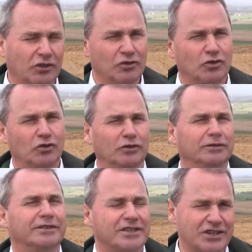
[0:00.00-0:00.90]
to
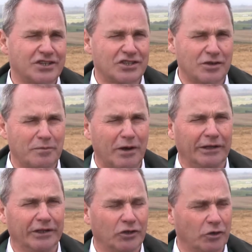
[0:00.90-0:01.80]
control diseases in
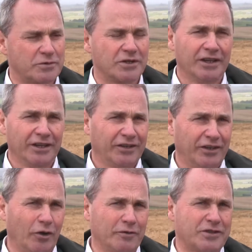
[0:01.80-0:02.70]
barley crops.
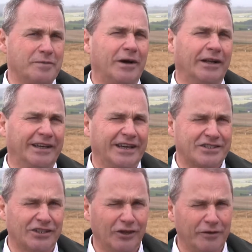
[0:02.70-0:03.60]
Now obviously barley
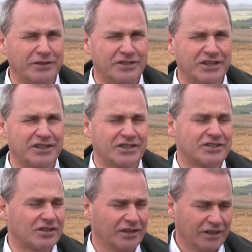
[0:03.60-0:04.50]
gets a lot of
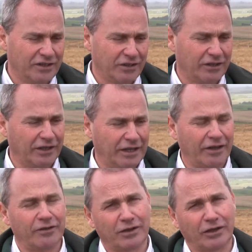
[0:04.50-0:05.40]
diseases. You can
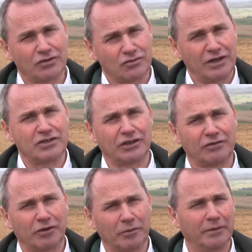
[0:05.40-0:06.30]
get things
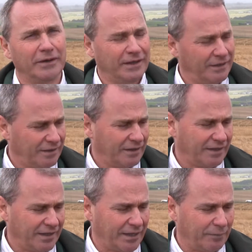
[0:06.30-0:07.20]
ranging from
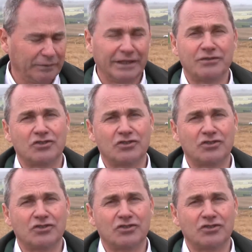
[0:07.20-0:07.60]
um, leaf